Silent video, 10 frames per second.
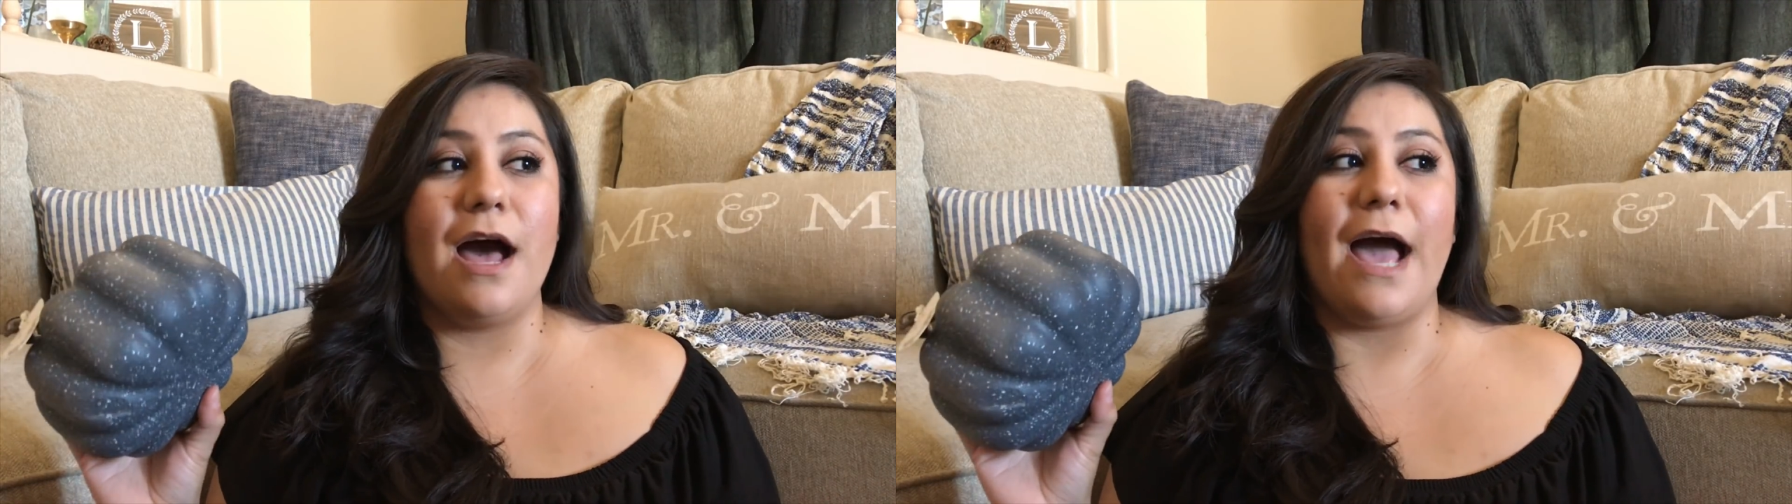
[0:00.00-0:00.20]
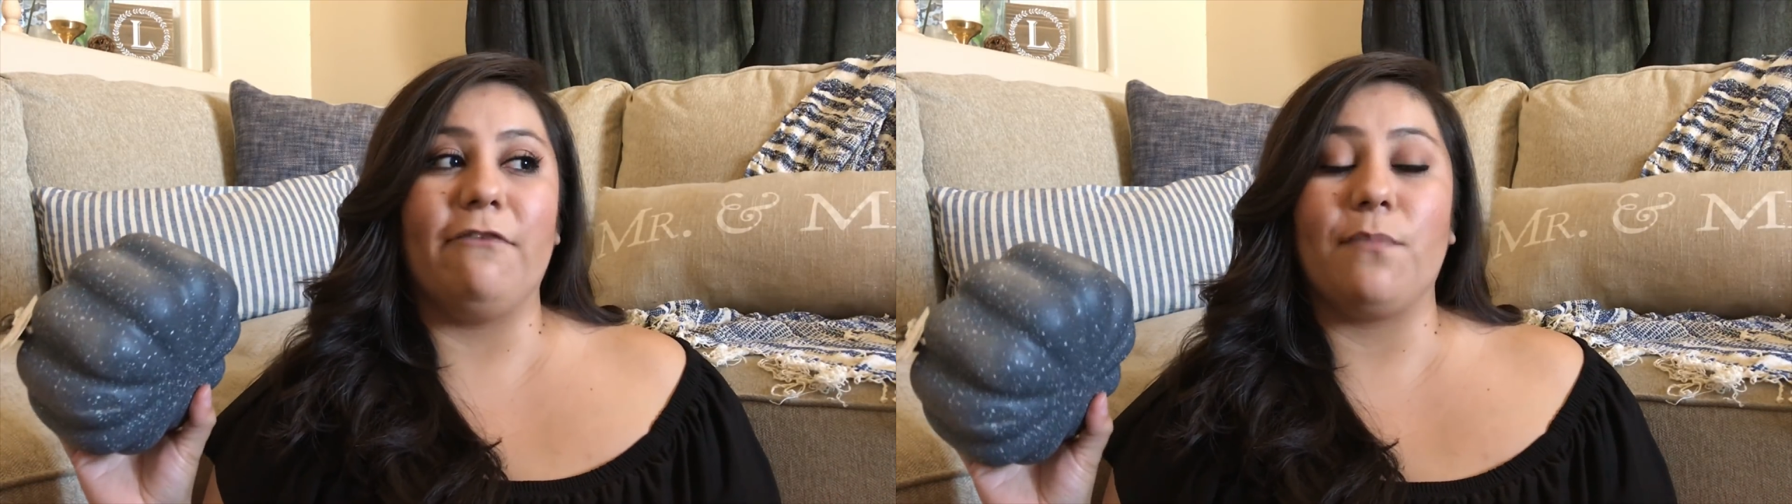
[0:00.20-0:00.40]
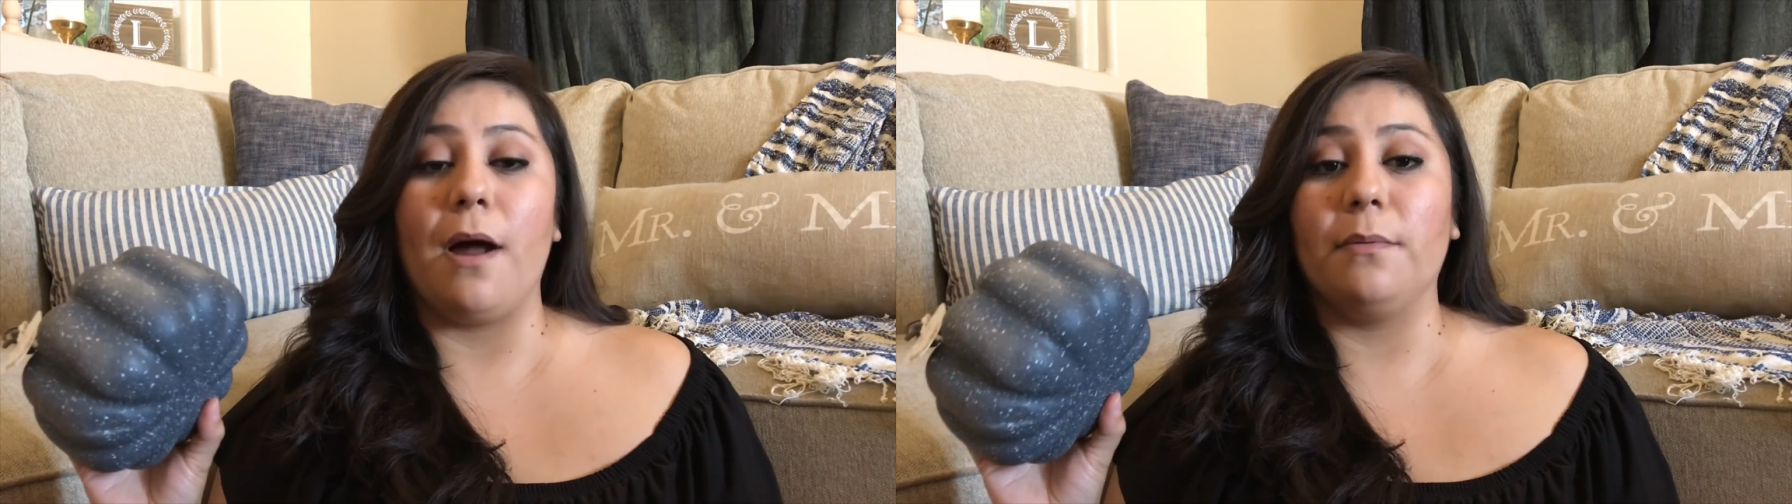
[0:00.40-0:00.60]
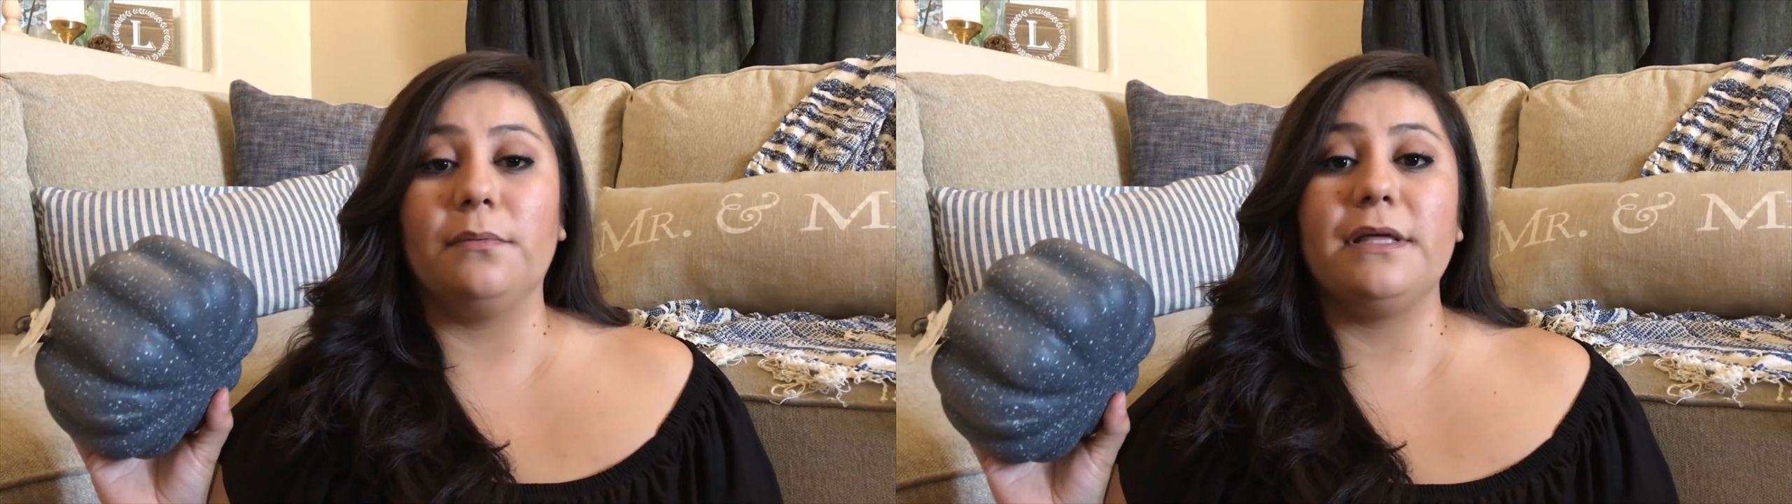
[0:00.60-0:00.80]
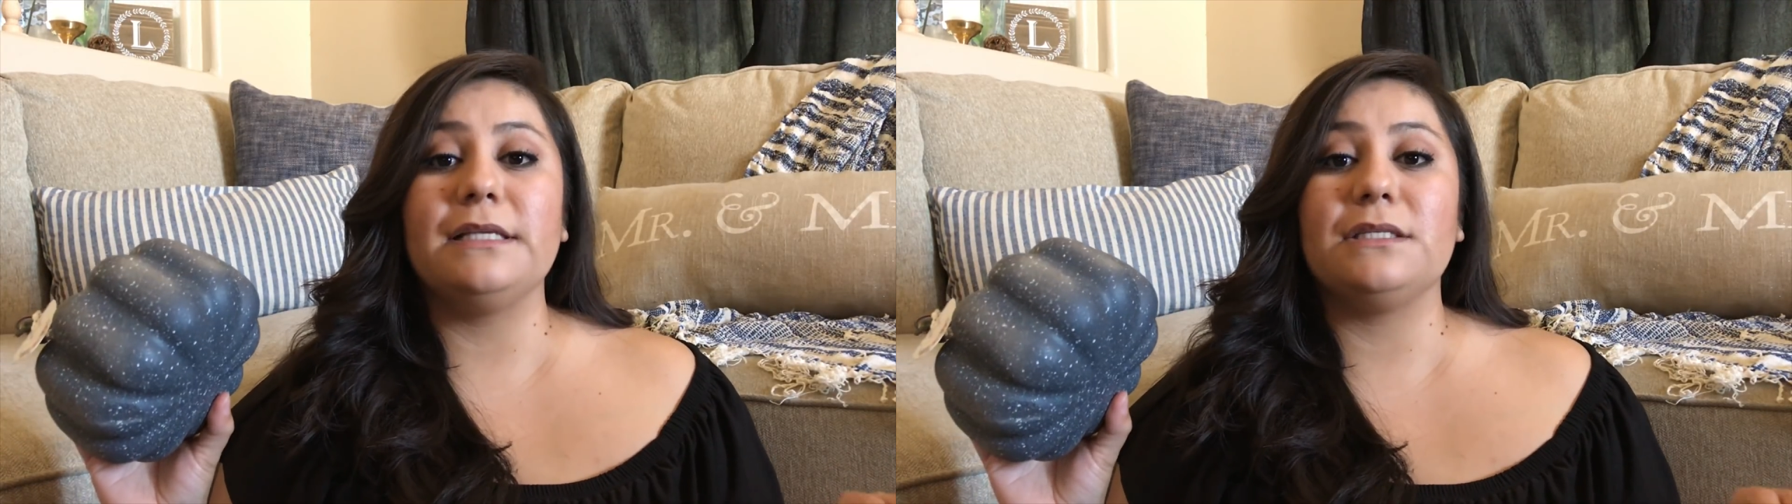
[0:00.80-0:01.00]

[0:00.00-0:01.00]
I've probably